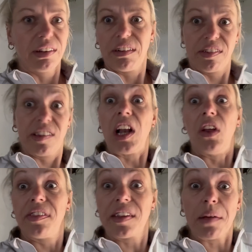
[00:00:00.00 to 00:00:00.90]
still
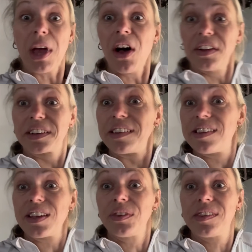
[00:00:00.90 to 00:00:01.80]
on the same yard, can
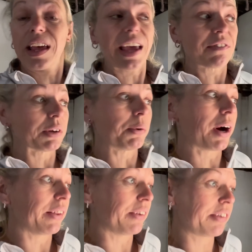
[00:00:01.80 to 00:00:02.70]
still see
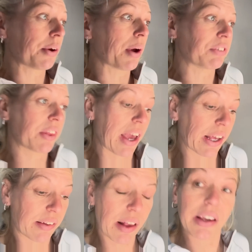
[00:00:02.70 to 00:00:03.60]
everyone and do
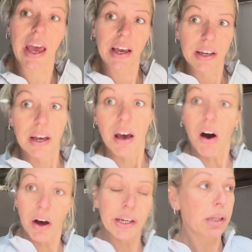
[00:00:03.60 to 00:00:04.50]
everything. So yeah,
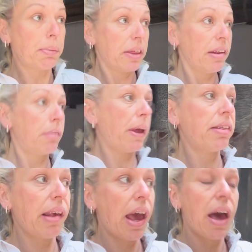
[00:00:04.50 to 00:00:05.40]
I'm going to put this
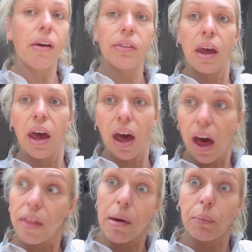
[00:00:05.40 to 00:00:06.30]
bed down
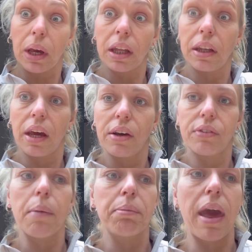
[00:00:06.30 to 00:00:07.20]
and then we're going to
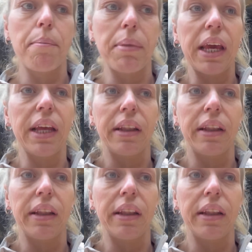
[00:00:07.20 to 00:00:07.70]
grab them in.